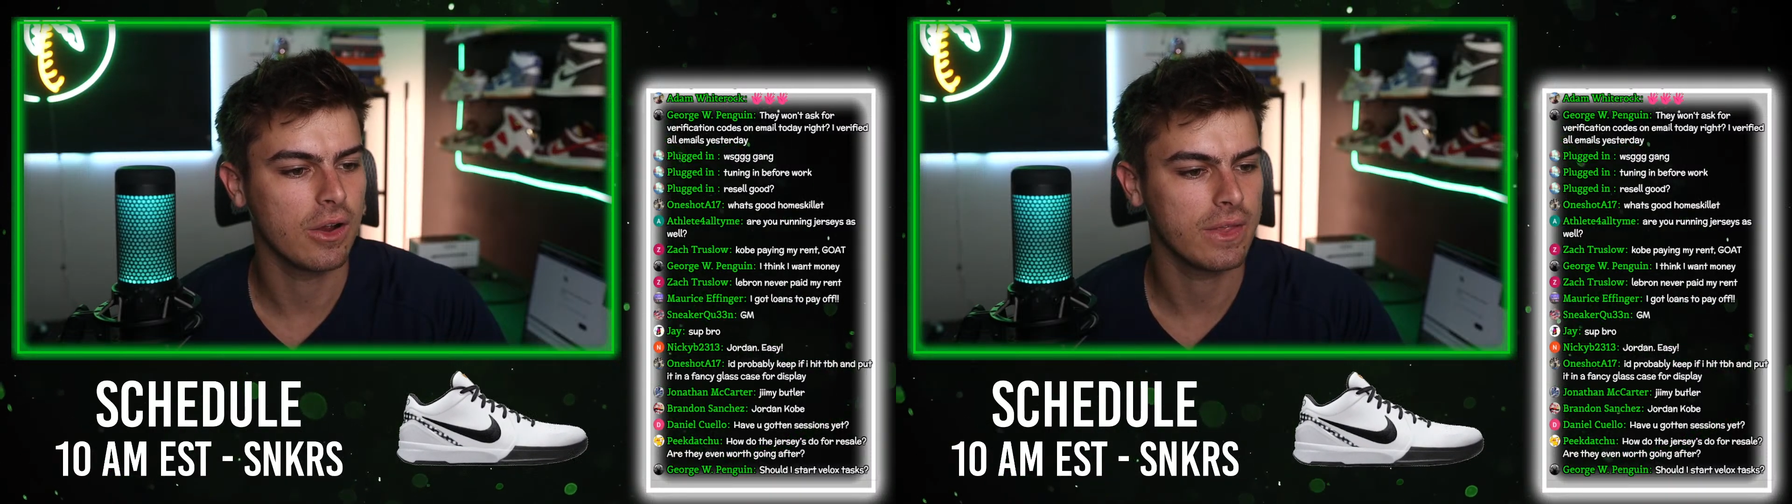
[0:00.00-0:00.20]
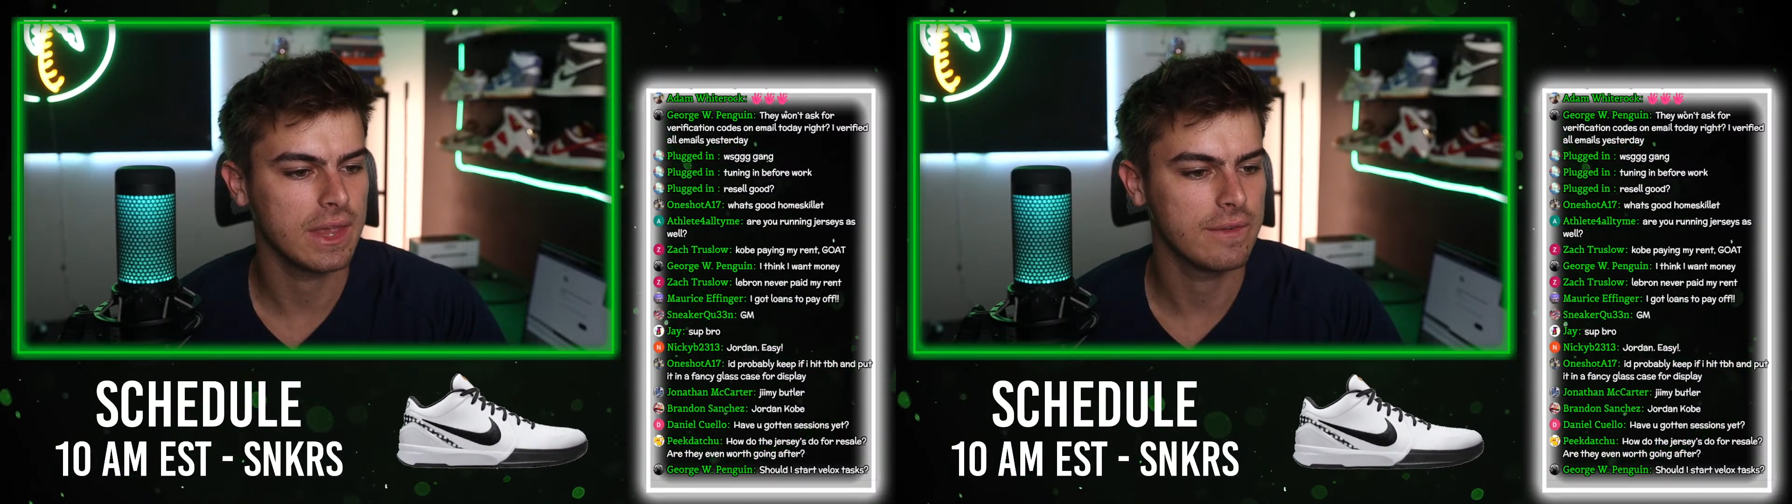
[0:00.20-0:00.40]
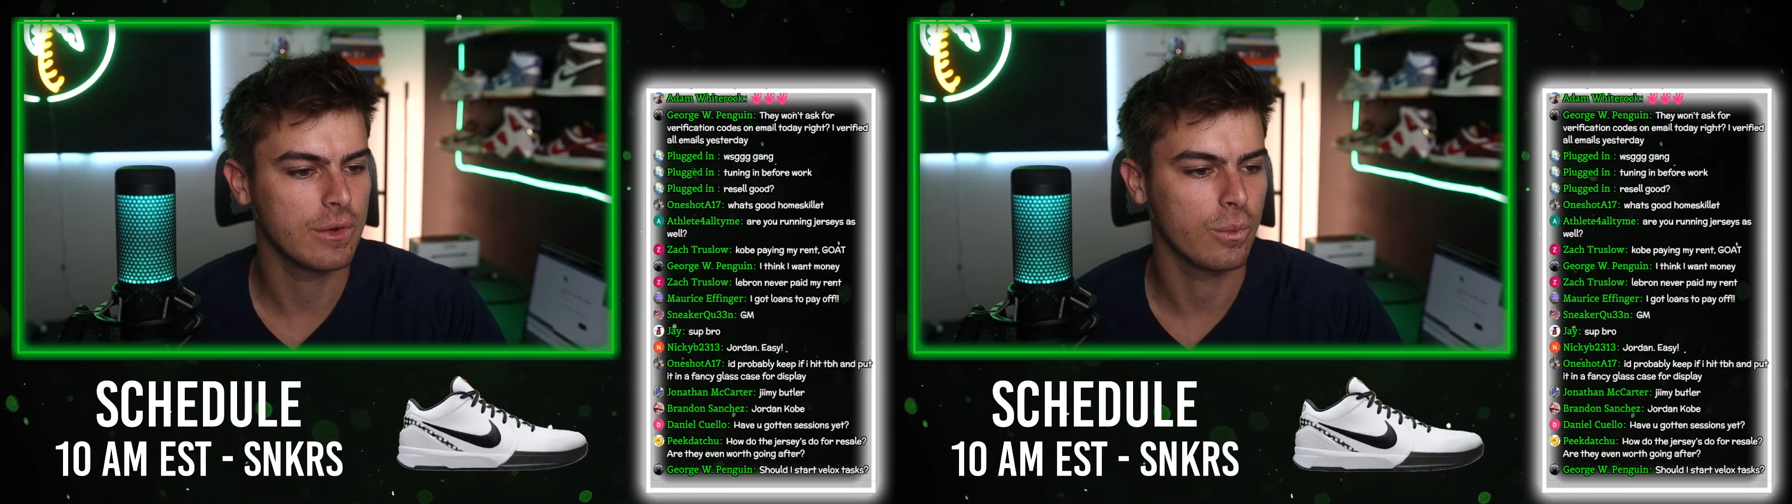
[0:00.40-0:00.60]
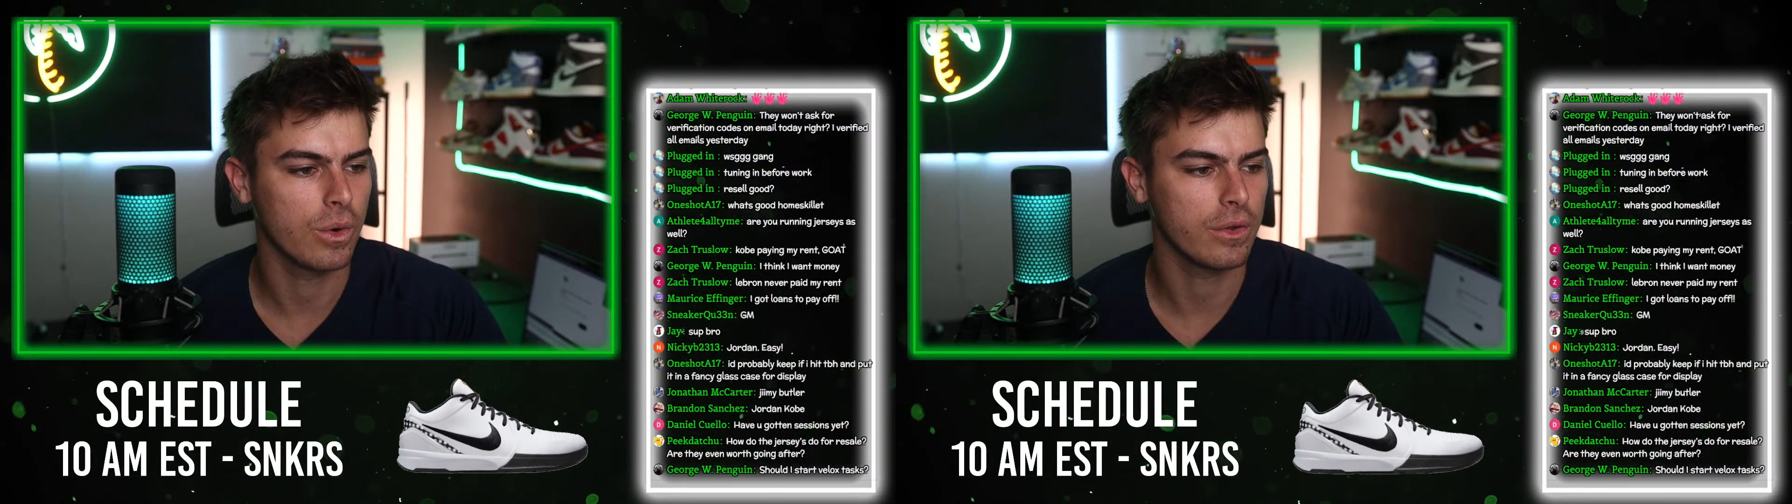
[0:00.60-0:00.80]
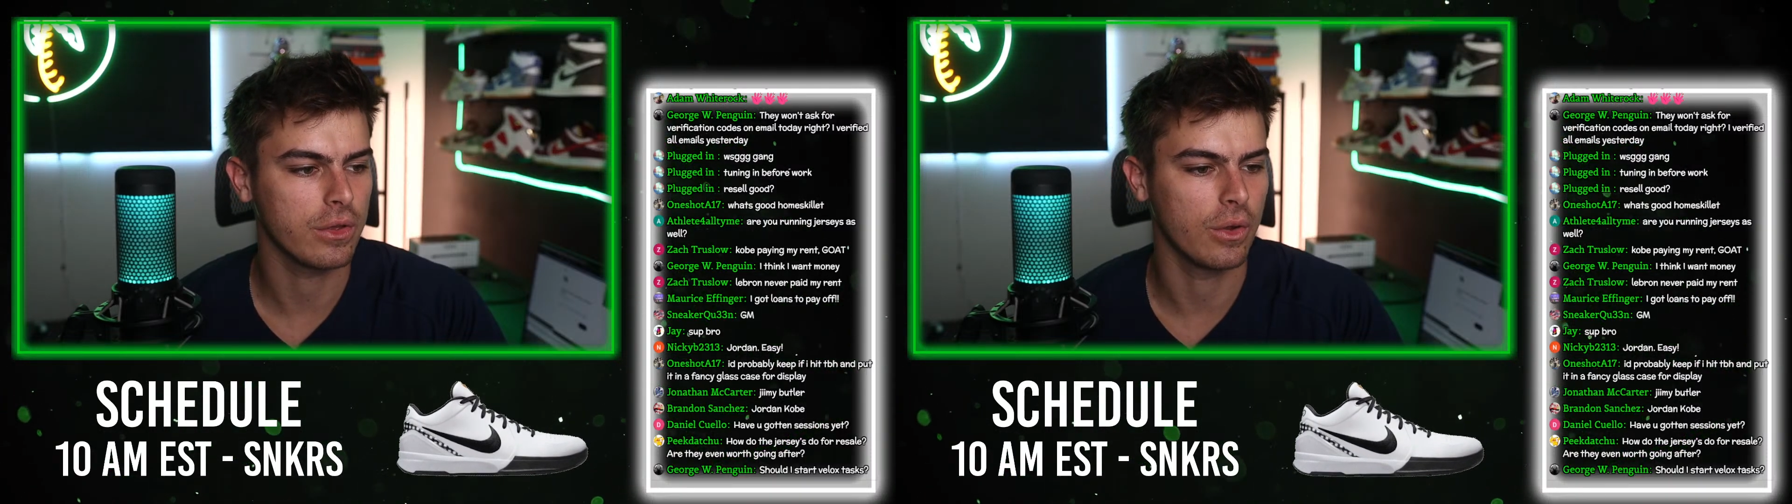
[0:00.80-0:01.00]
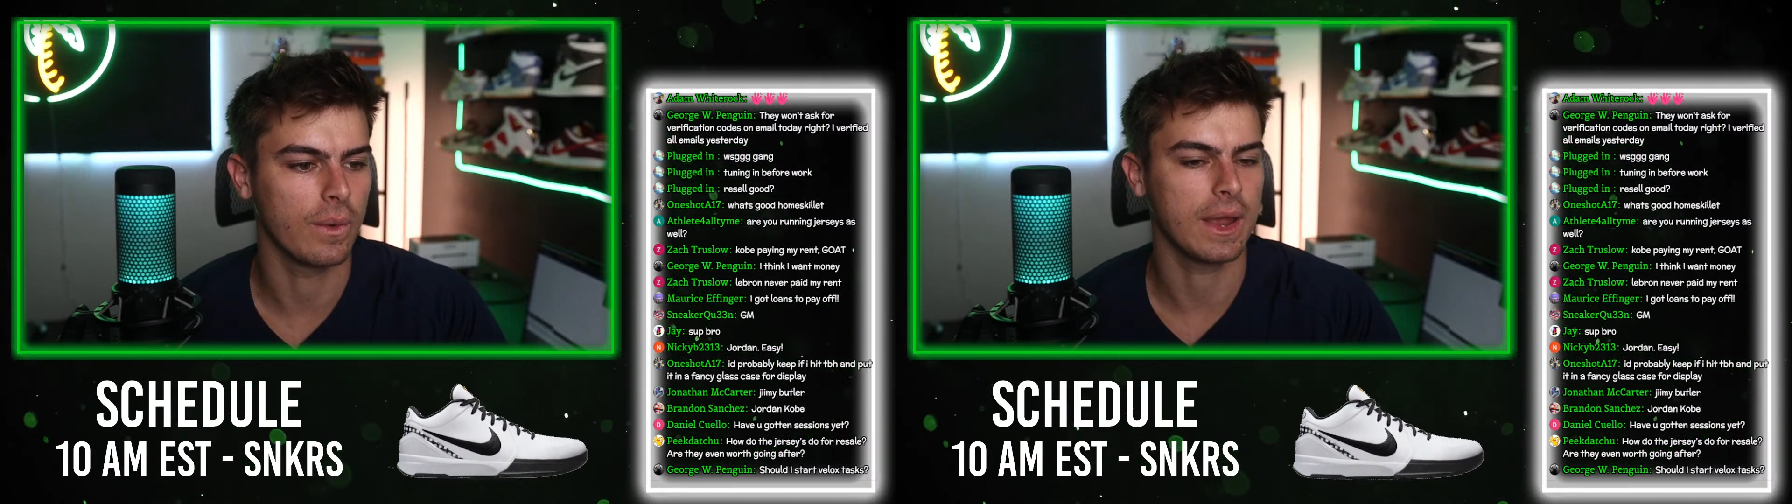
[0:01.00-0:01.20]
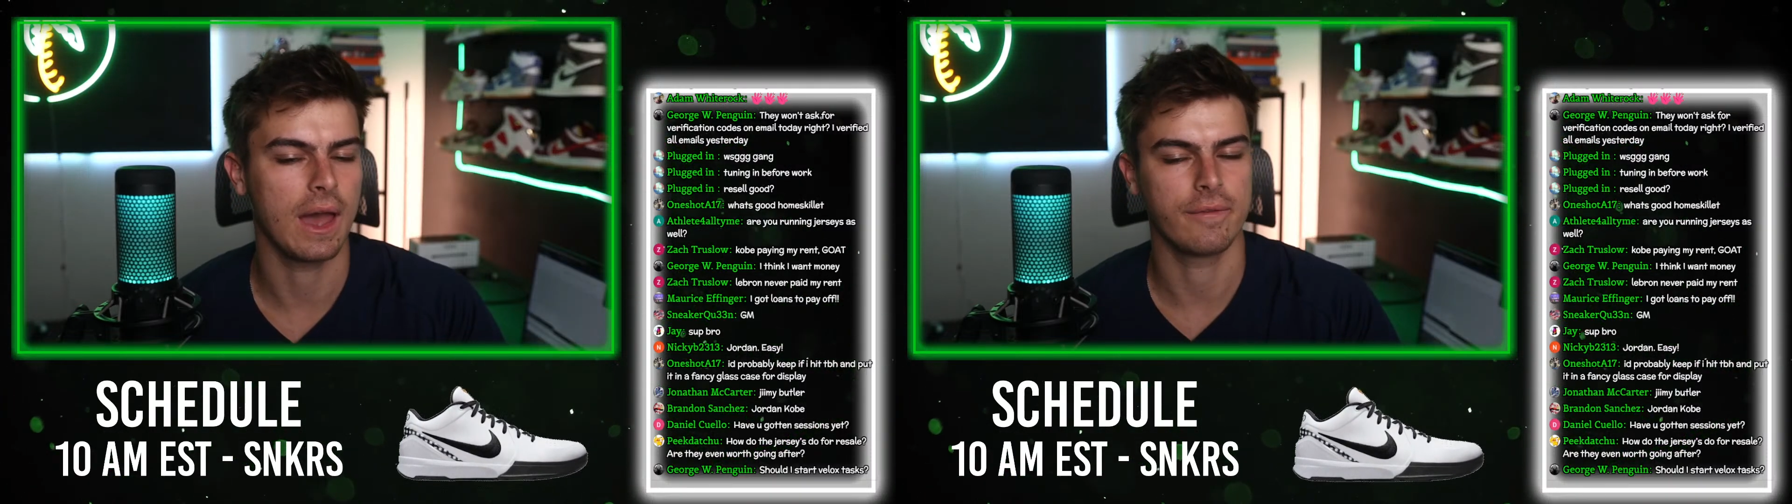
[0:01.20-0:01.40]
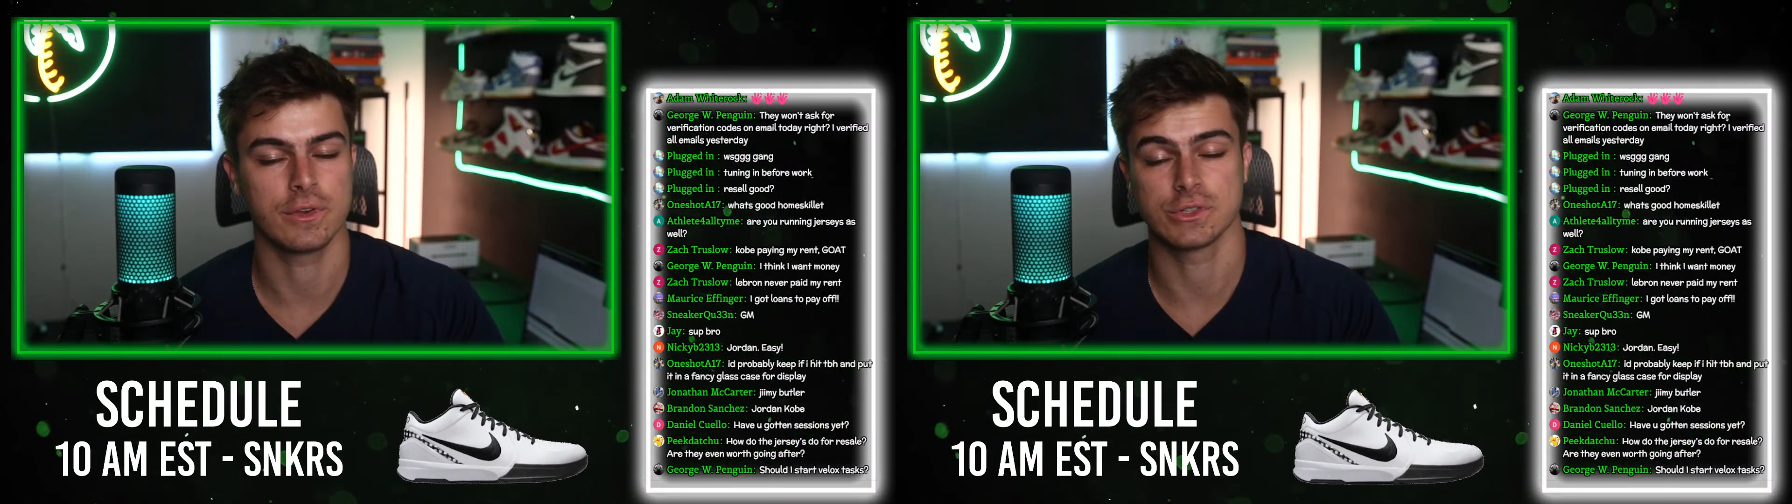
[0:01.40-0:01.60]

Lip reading: Are they even worth going after?